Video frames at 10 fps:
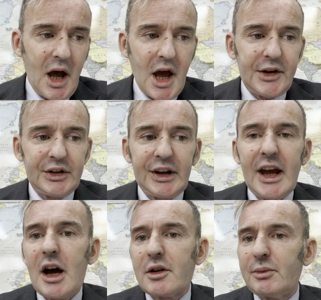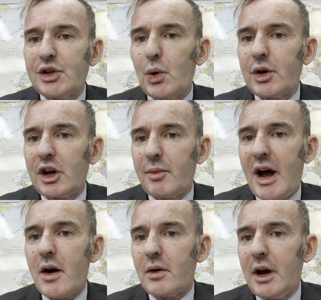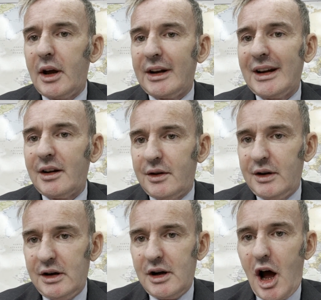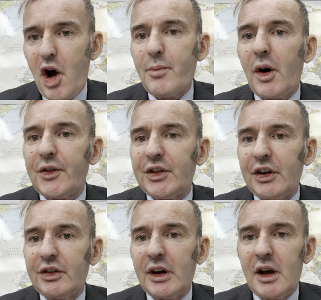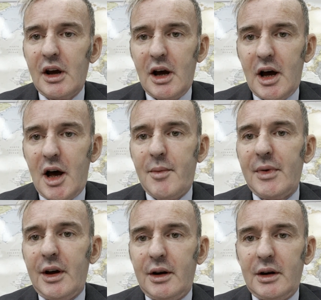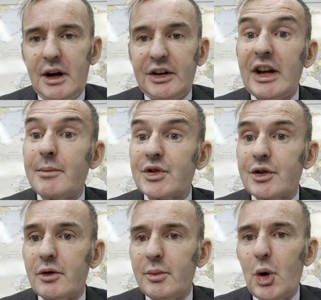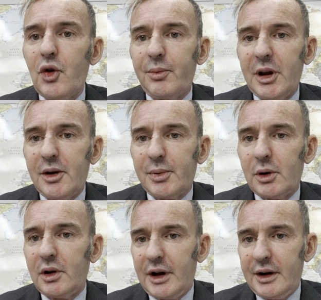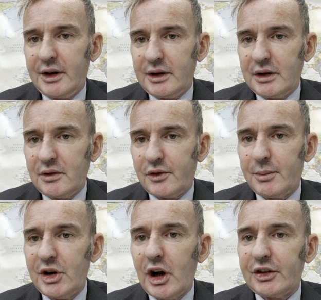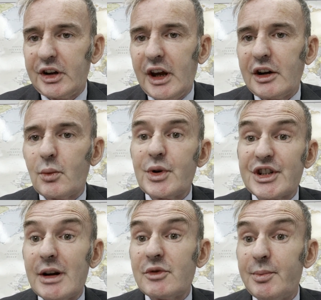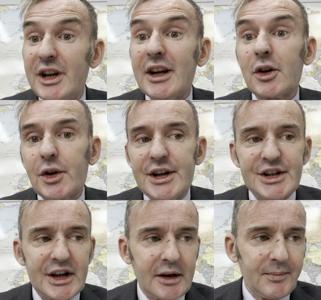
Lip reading: Today I'm going to be talking about the Home Office's attempts to remove people from the United Kingdom, which seem to be increasing.